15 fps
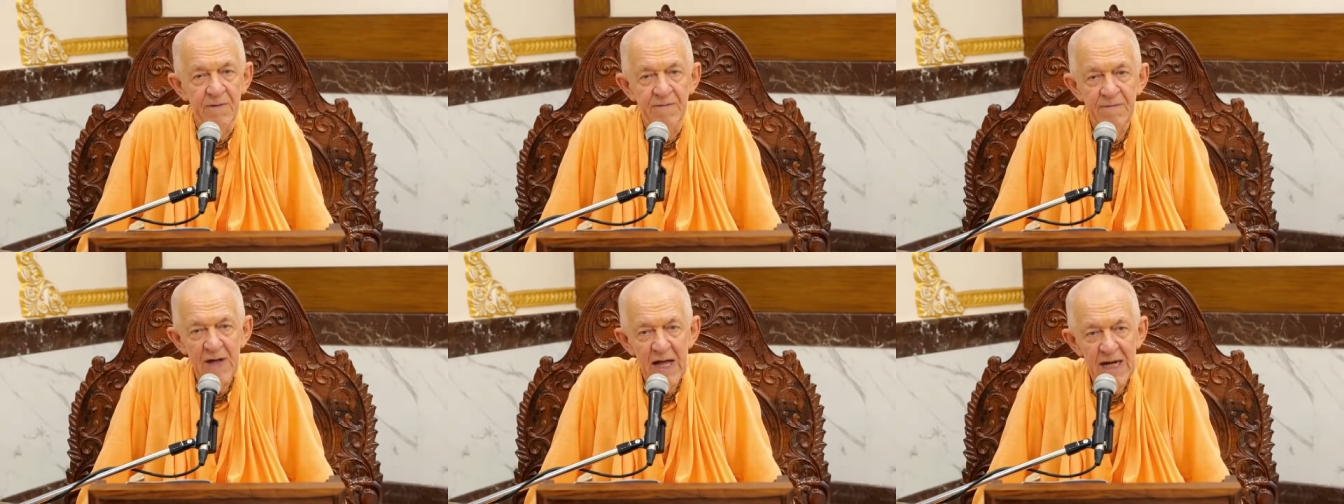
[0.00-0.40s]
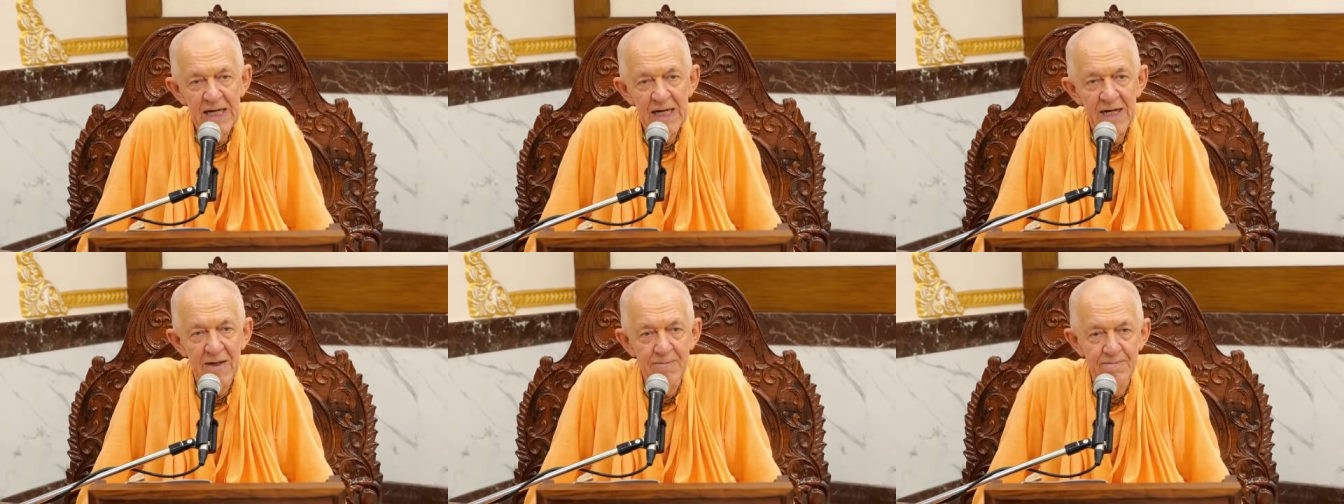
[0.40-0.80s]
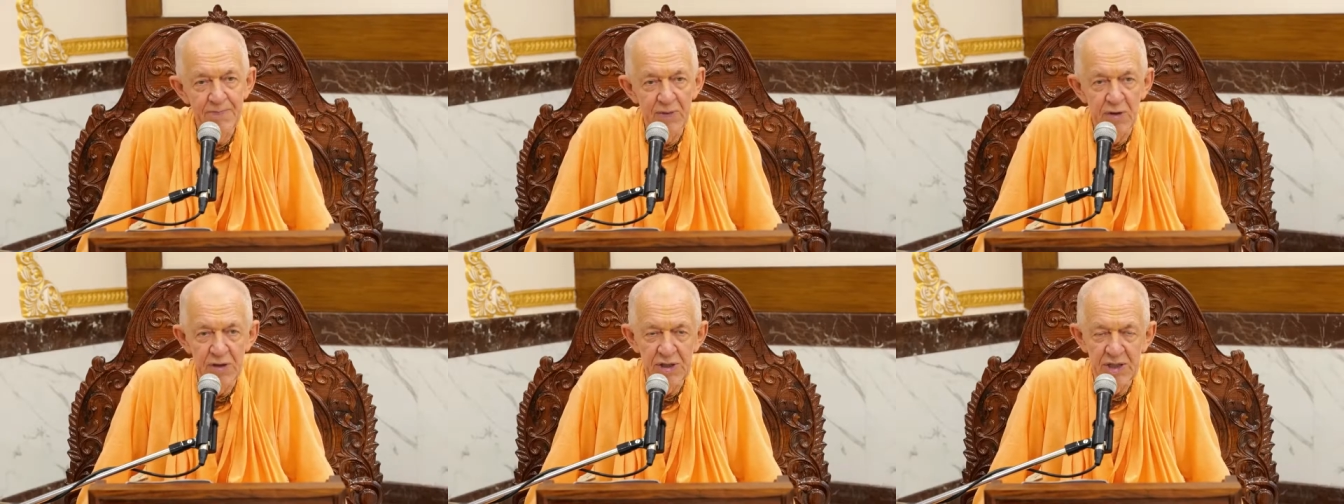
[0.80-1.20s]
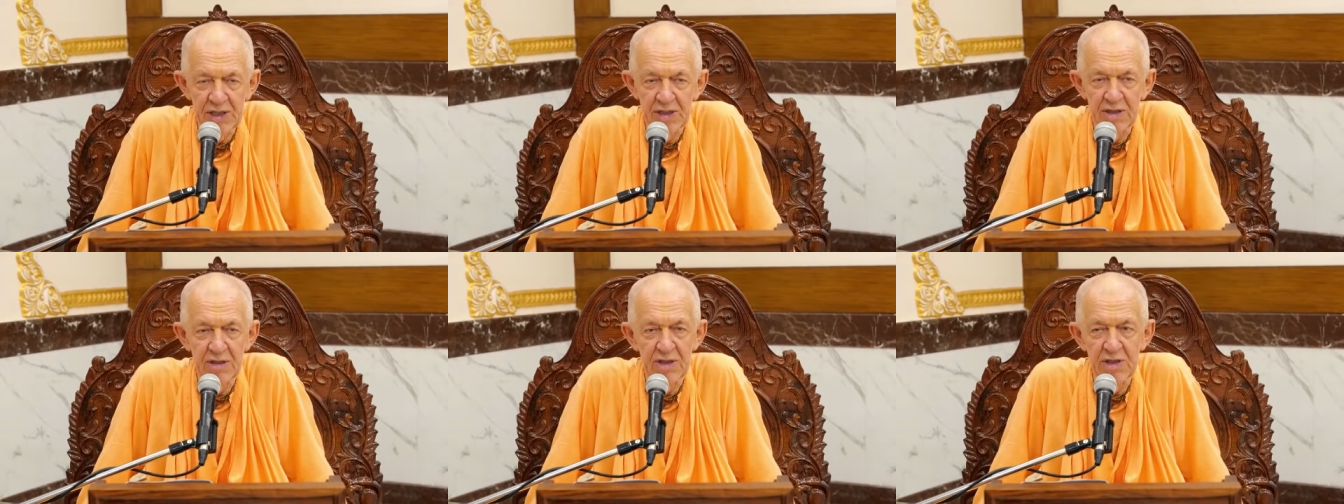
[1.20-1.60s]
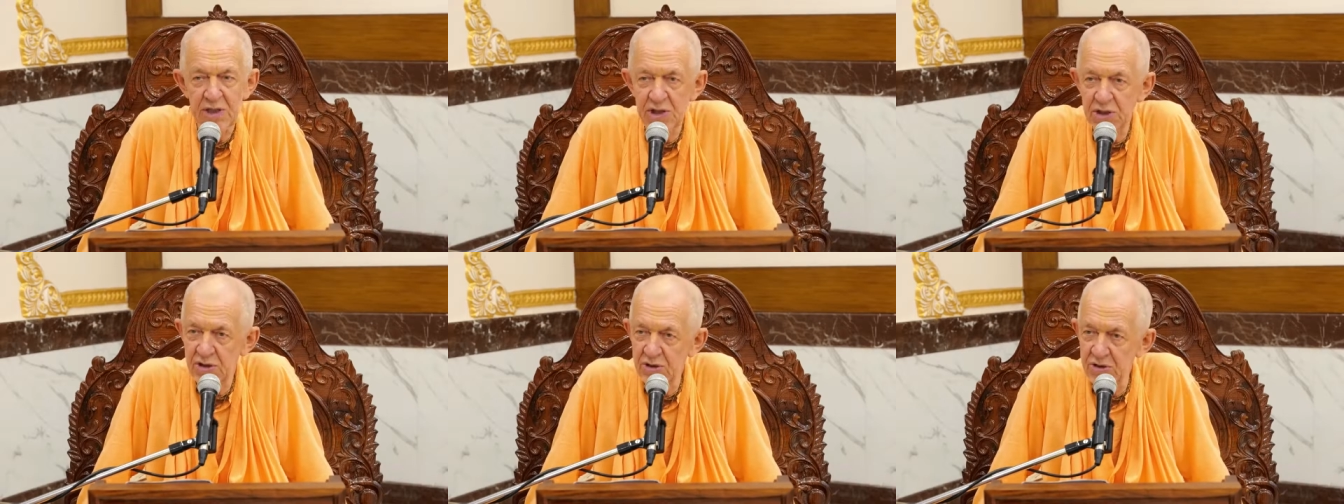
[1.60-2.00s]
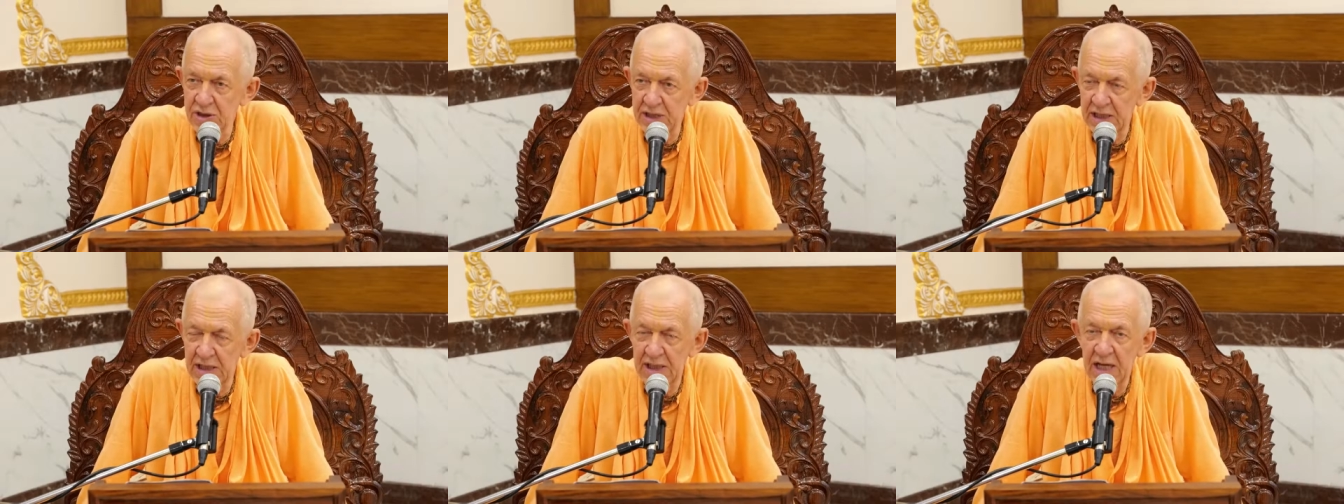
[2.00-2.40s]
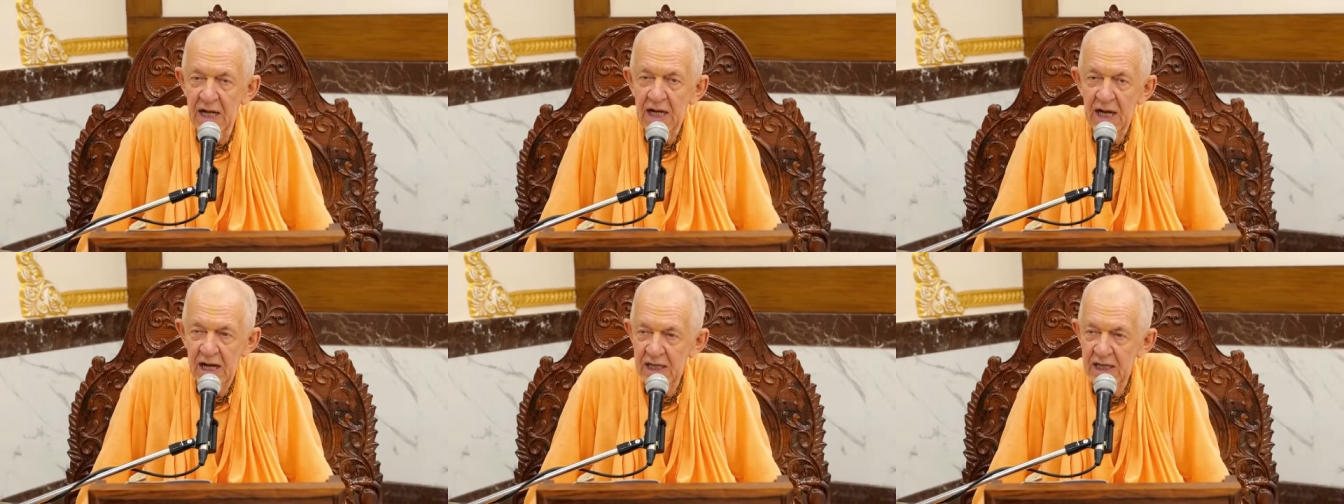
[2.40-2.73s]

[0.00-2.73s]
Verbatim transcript: So, very important, the student